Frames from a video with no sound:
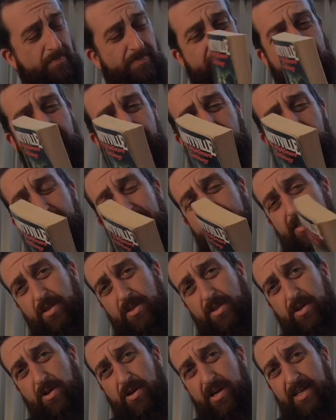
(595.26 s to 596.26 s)
They've got theirs at
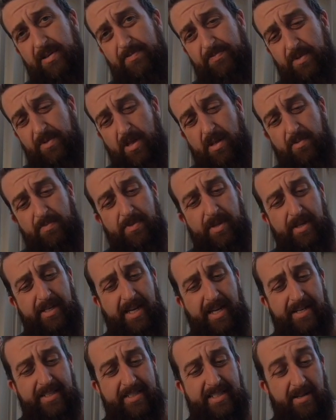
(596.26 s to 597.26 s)
30. I'm going
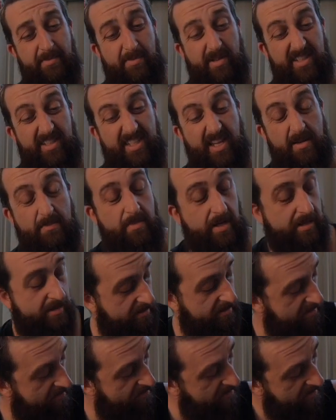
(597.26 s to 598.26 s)
to undercut them by 10 bucks because